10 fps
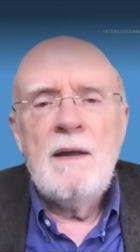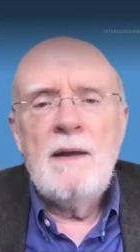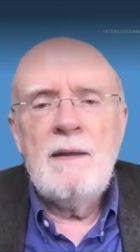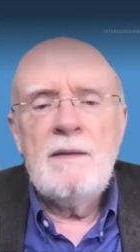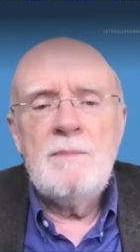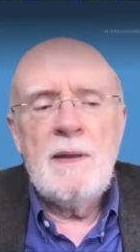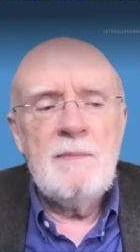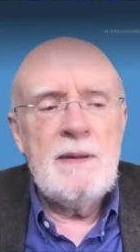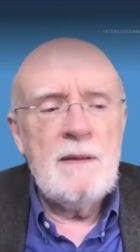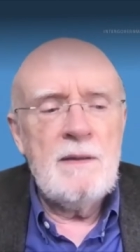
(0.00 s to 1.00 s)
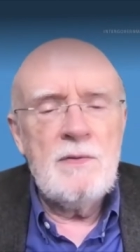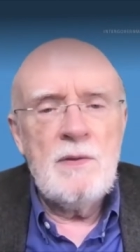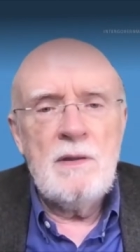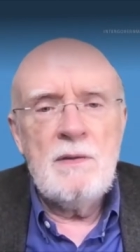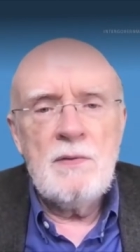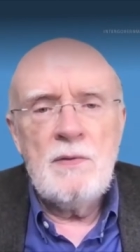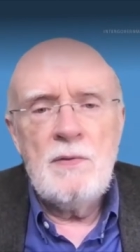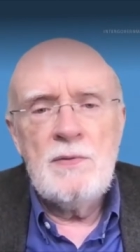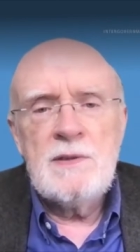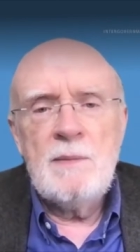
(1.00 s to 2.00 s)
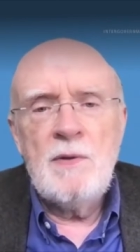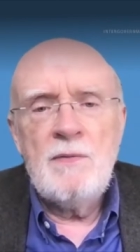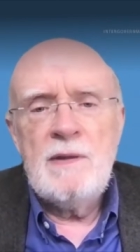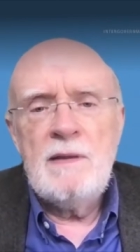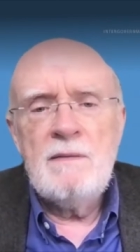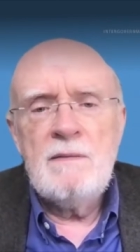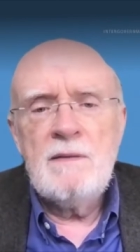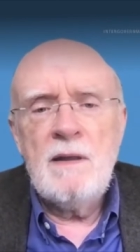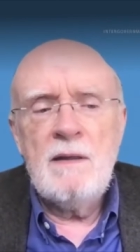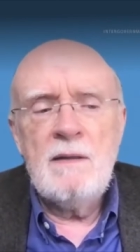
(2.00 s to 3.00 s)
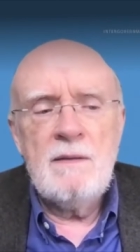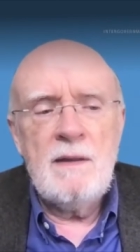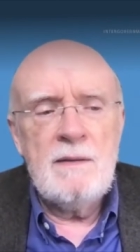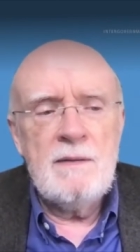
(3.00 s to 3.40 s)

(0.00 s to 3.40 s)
and maybe in, introduce some of these uh,